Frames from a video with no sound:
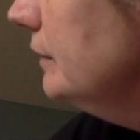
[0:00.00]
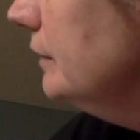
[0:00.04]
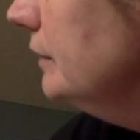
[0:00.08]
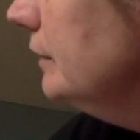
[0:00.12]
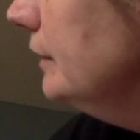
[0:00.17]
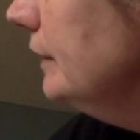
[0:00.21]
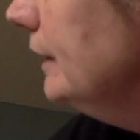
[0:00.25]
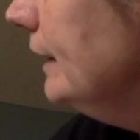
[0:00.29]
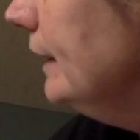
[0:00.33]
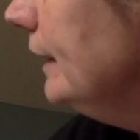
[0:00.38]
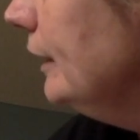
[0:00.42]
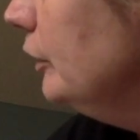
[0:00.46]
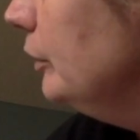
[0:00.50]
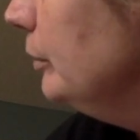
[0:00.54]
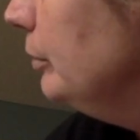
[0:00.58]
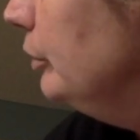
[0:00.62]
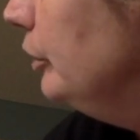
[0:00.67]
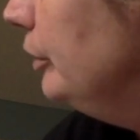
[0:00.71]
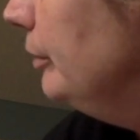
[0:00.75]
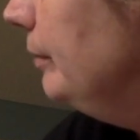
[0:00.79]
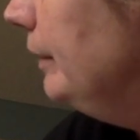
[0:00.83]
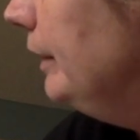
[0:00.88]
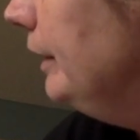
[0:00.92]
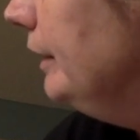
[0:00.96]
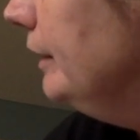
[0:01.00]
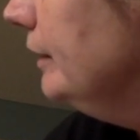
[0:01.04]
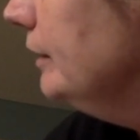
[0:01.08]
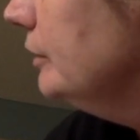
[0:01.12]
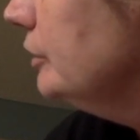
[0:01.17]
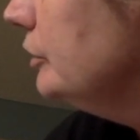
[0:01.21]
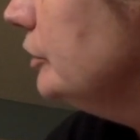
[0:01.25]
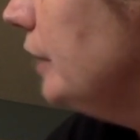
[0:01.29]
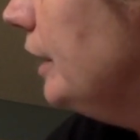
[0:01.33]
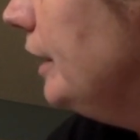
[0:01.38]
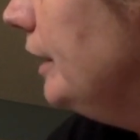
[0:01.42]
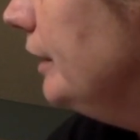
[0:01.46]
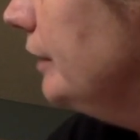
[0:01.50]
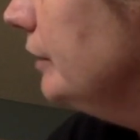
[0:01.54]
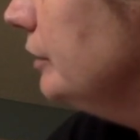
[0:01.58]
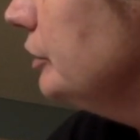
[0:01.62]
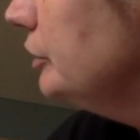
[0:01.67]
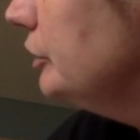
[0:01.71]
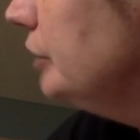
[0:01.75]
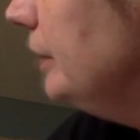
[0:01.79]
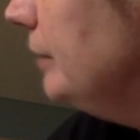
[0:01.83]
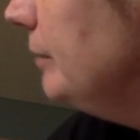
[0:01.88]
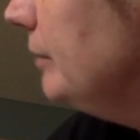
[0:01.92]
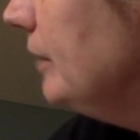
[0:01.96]
and then I could put my
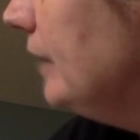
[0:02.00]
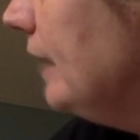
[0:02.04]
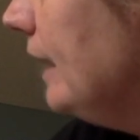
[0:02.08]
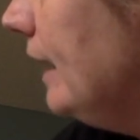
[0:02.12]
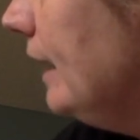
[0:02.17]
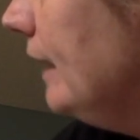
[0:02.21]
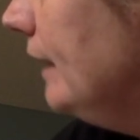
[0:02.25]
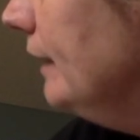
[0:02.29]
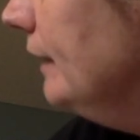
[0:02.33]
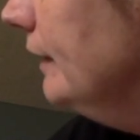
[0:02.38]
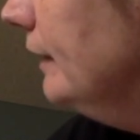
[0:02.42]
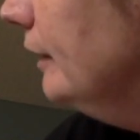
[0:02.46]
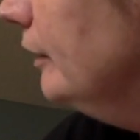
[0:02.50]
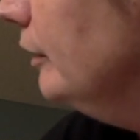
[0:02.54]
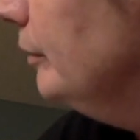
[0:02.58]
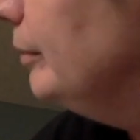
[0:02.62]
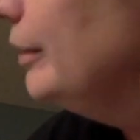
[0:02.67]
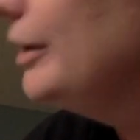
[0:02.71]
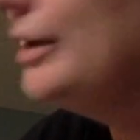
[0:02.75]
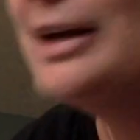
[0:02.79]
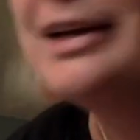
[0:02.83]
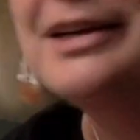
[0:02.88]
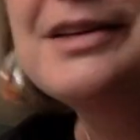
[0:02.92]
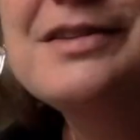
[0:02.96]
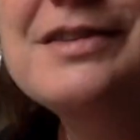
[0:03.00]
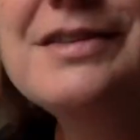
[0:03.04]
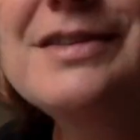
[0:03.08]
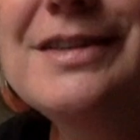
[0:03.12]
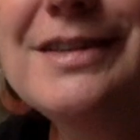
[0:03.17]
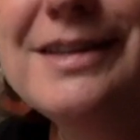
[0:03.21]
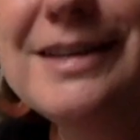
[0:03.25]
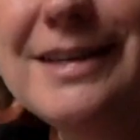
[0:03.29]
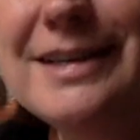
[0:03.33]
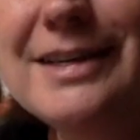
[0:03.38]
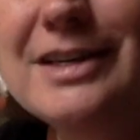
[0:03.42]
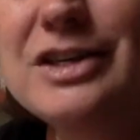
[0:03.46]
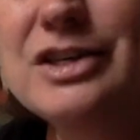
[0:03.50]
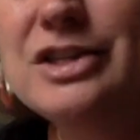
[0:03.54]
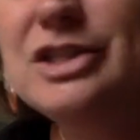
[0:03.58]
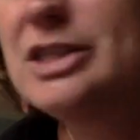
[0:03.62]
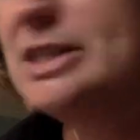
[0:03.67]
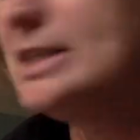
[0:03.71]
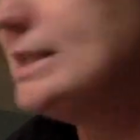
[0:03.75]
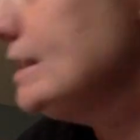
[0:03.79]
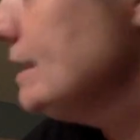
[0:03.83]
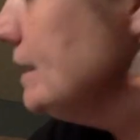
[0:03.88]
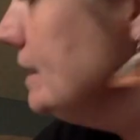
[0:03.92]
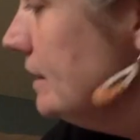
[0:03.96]
triangle-shaped cat in there because
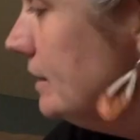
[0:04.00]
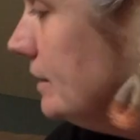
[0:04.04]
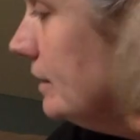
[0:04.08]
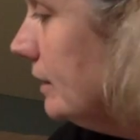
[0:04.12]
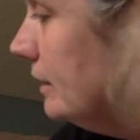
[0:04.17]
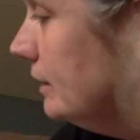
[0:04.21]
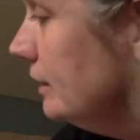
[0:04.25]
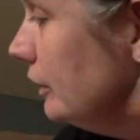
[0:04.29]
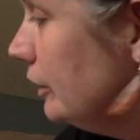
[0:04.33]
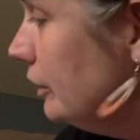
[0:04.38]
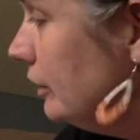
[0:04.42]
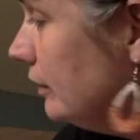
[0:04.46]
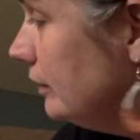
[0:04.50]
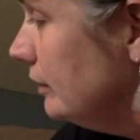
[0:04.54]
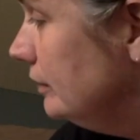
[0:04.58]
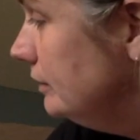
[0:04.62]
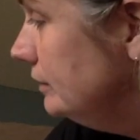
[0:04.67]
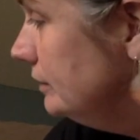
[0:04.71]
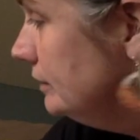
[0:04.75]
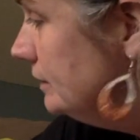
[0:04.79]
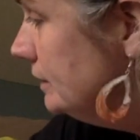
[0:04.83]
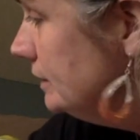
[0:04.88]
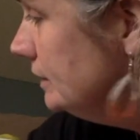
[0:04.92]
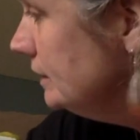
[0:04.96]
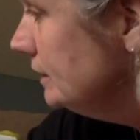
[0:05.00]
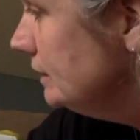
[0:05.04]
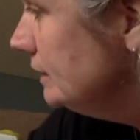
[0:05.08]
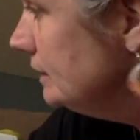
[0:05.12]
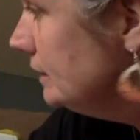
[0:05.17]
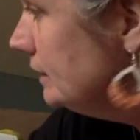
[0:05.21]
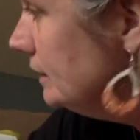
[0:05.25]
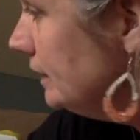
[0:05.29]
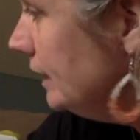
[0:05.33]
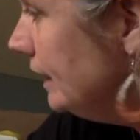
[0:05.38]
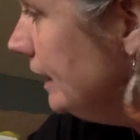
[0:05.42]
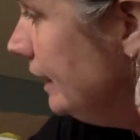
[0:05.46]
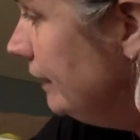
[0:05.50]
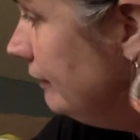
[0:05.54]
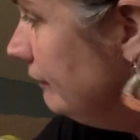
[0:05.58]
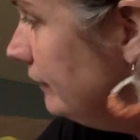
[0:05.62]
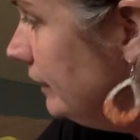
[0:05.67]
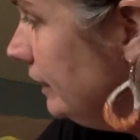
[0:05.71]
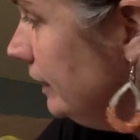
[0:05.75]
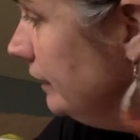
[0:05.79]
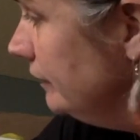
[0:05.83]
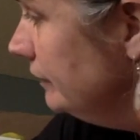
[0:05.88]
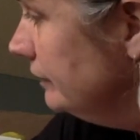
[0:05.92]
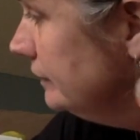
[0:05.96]
she's a little
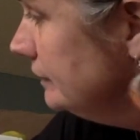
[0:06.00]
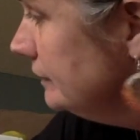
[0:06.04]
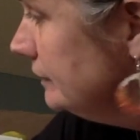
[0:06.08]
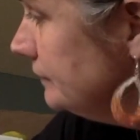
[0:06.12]
heavy.